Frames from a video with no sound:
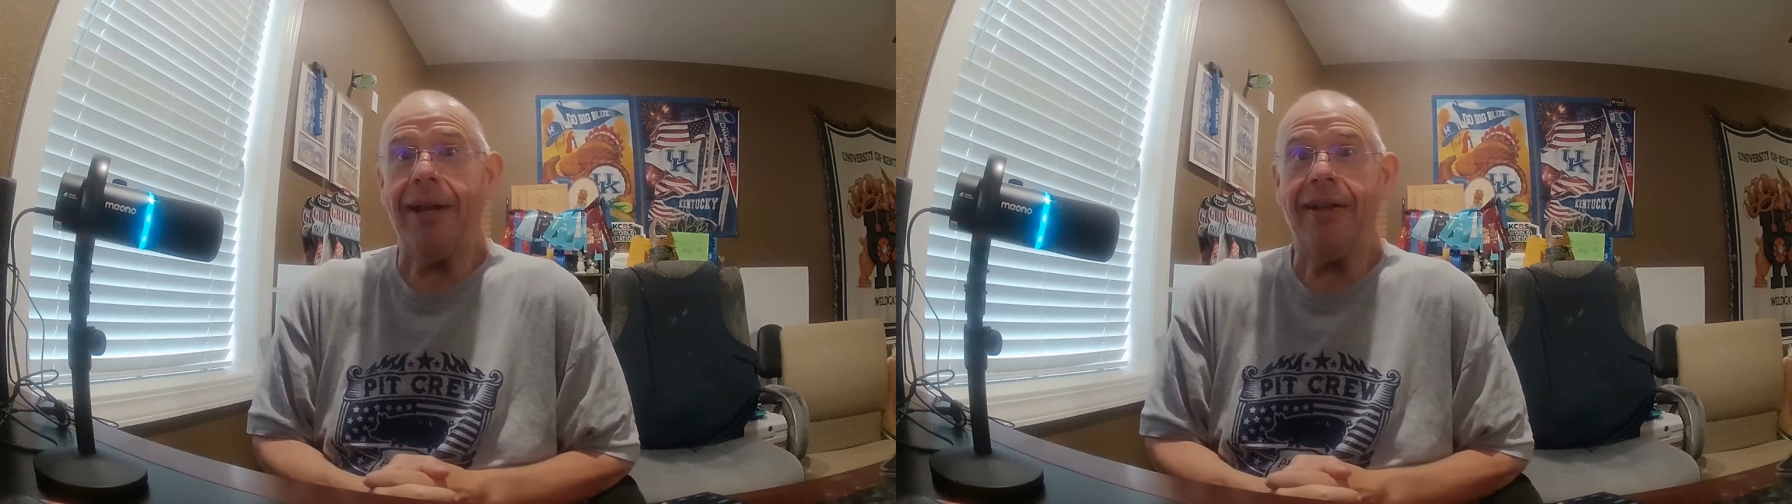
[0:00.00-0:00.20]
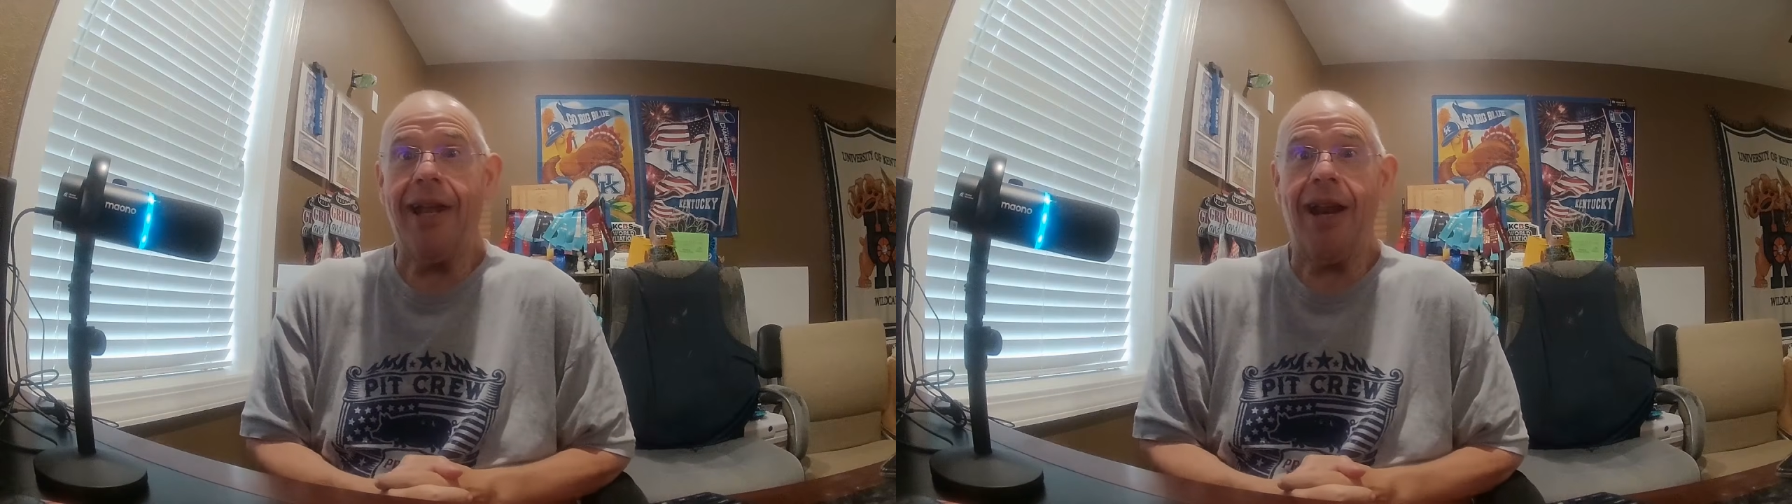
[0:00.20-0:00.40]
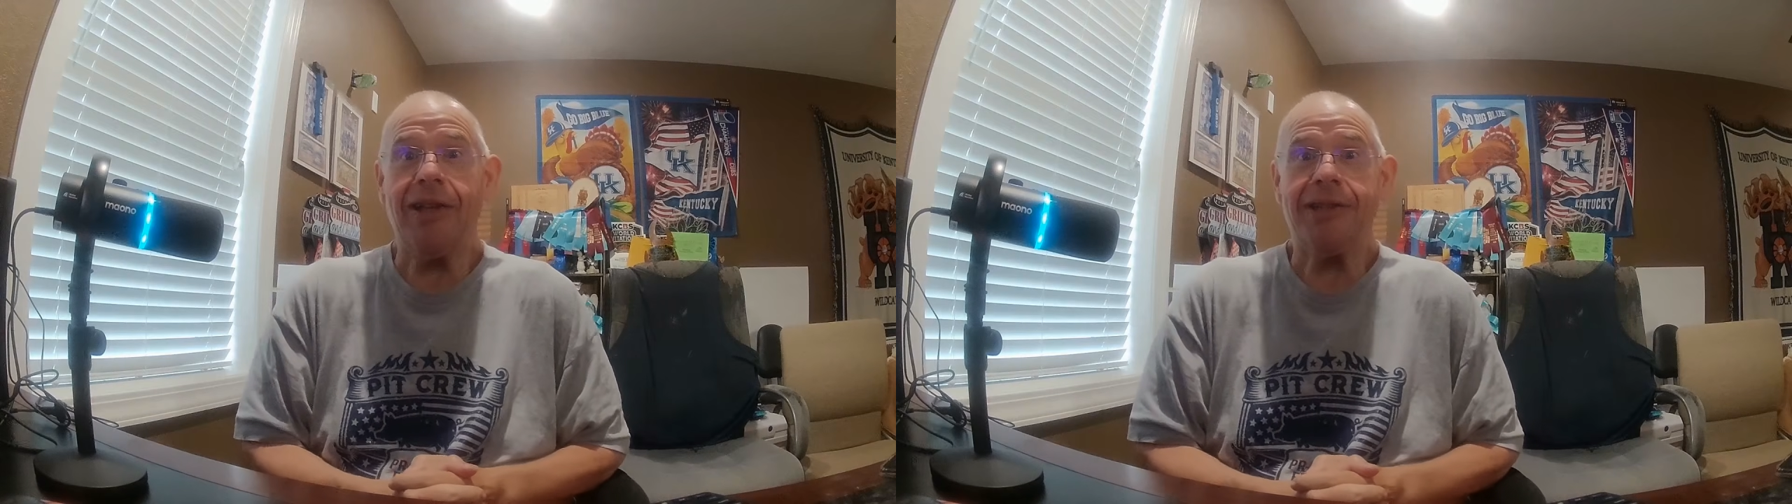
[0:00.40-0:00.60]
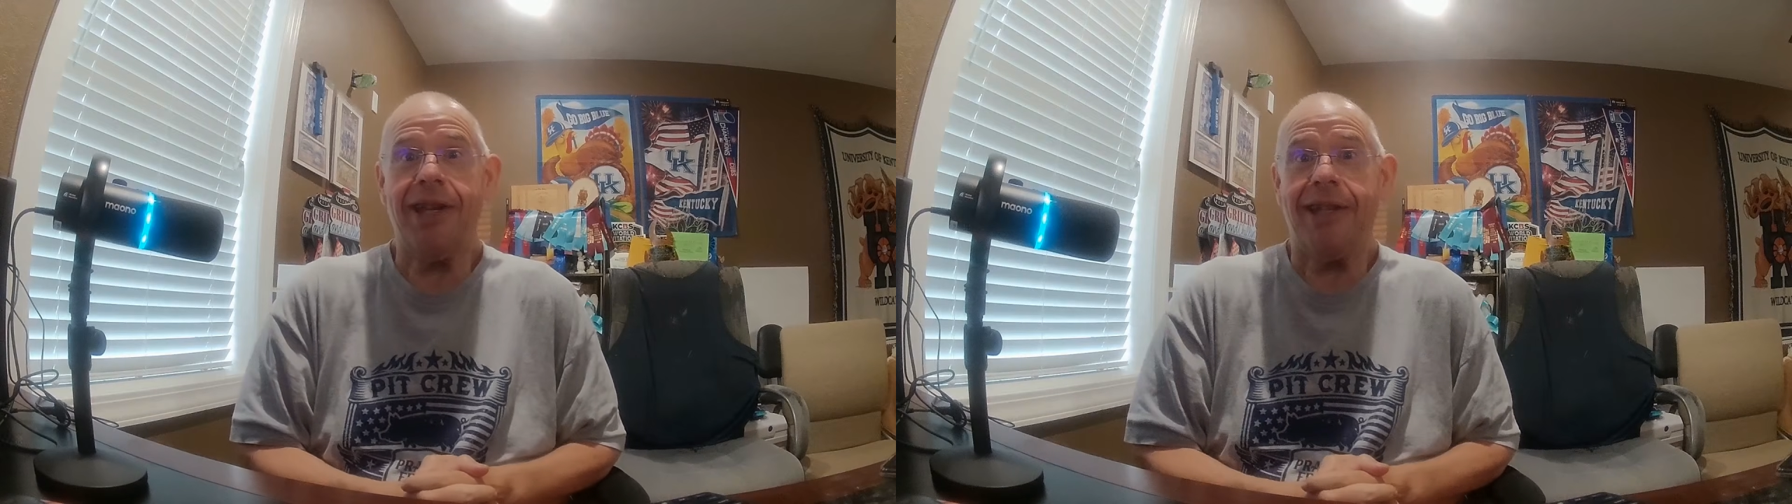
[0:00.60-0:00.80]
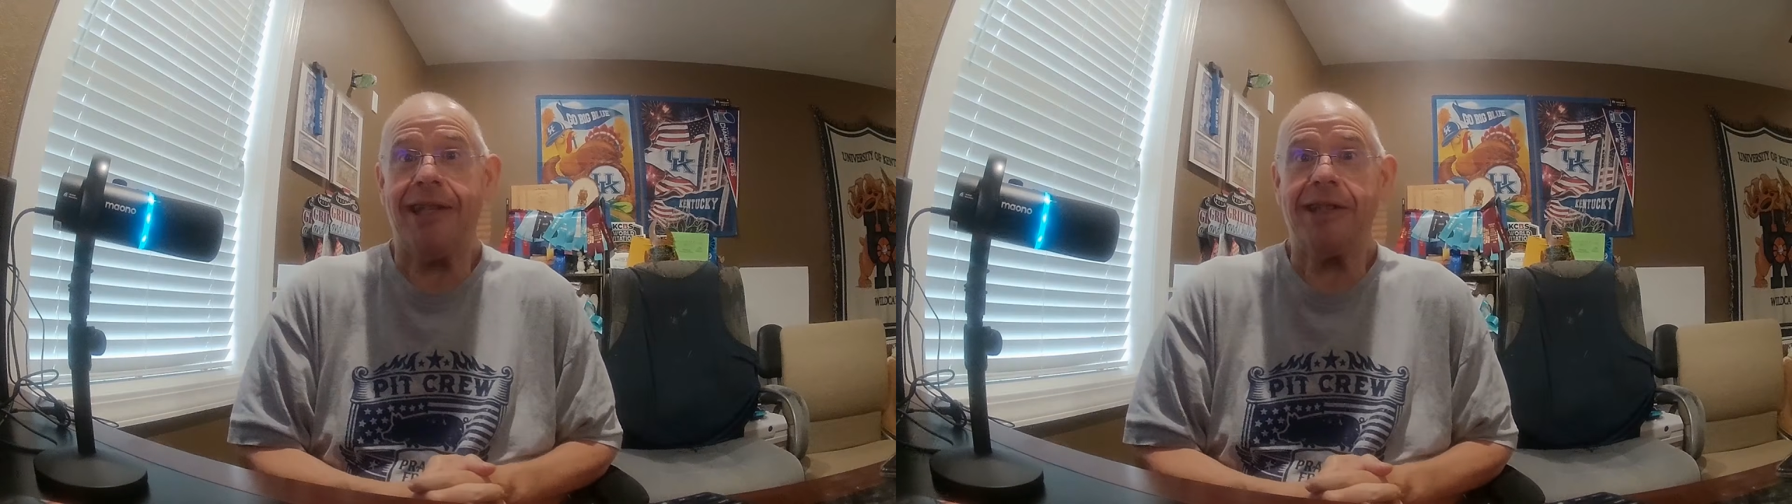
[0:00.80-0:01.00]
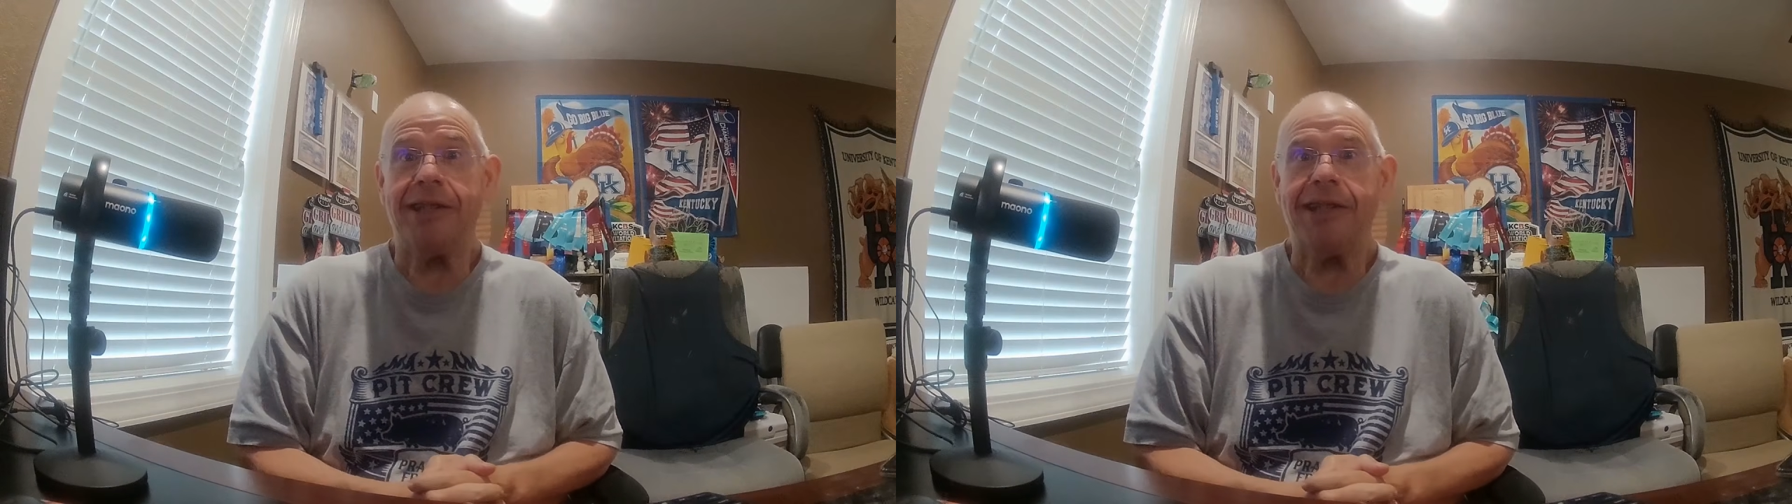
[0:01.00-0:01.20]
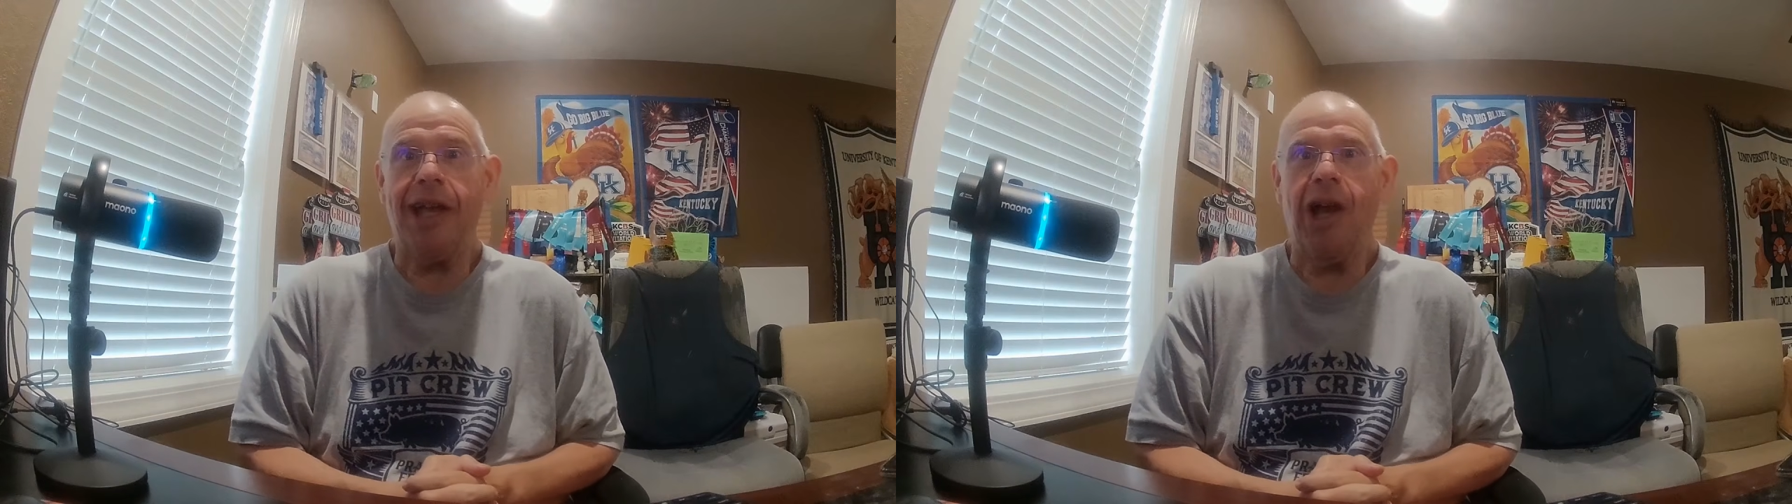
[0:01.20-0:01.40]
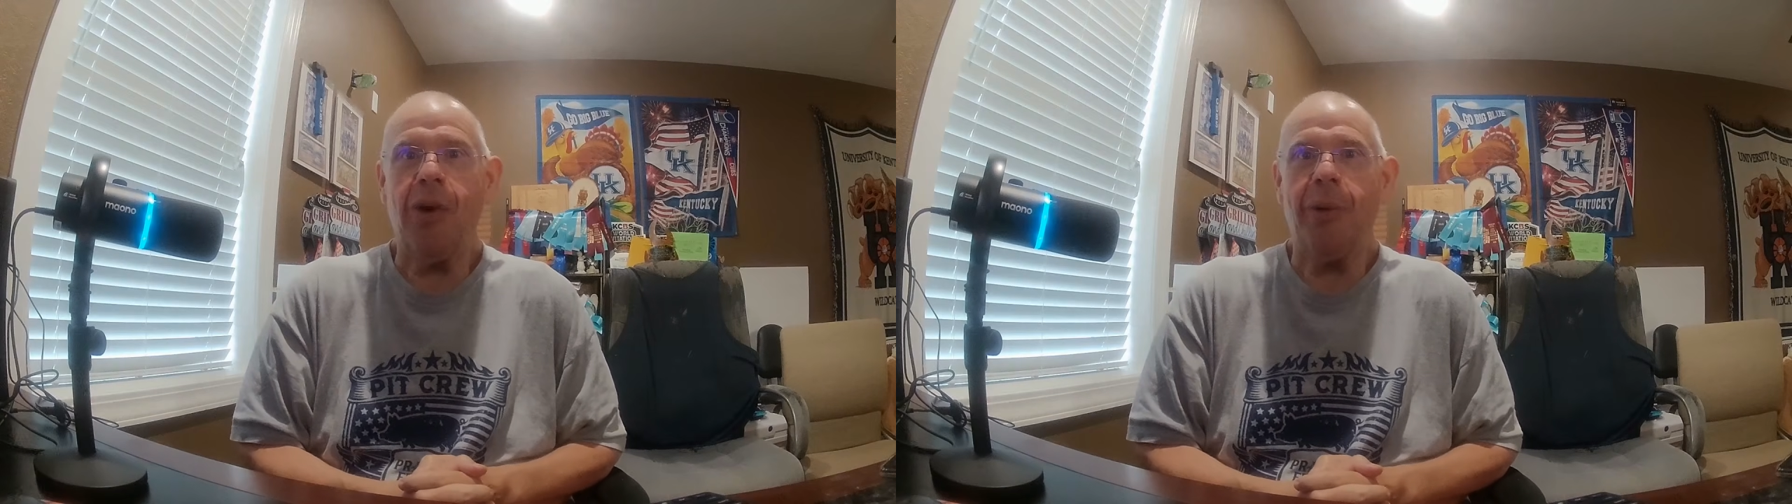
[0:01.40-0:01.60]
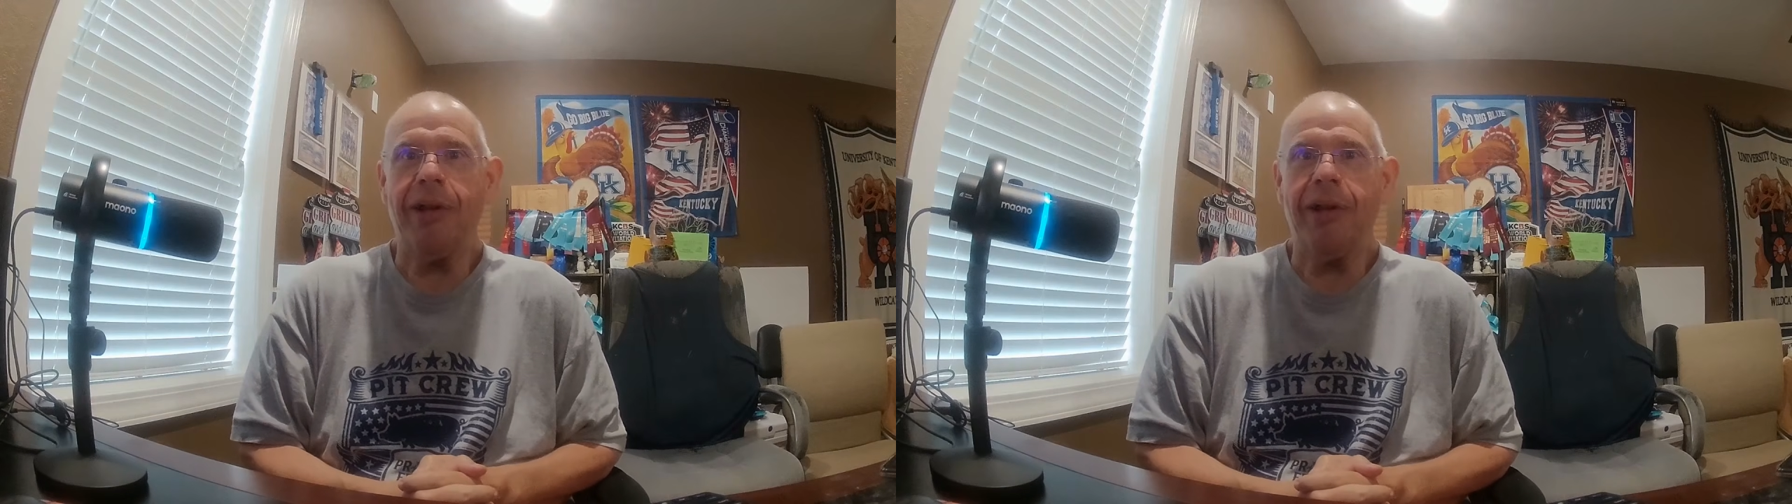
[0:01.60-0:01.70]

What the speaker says: then that exchange has to say, oh, well,